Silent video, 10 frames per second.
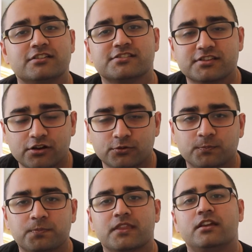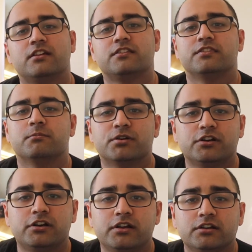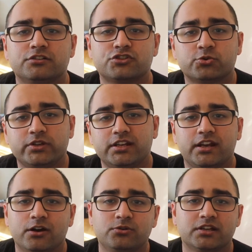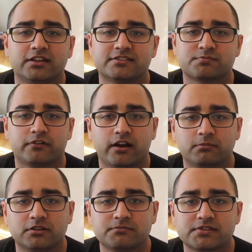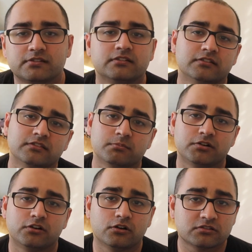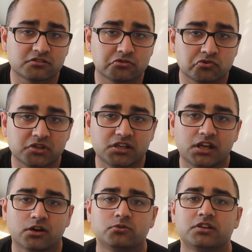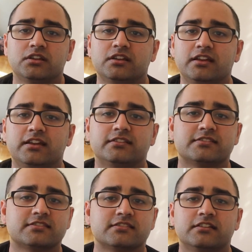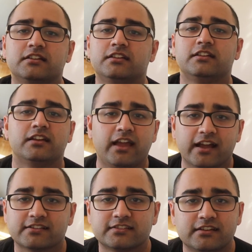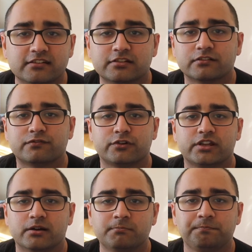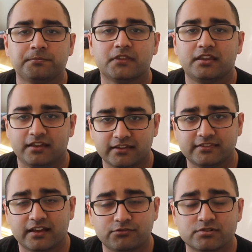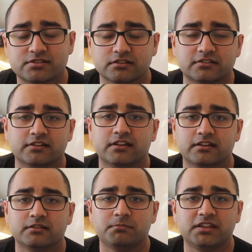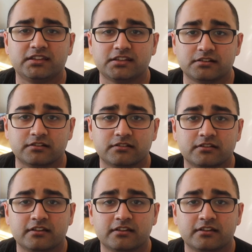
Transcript: So, the bird tweeted out its problems. The bird also tweeted out its accidental freedom, and that resulted in it being eaten.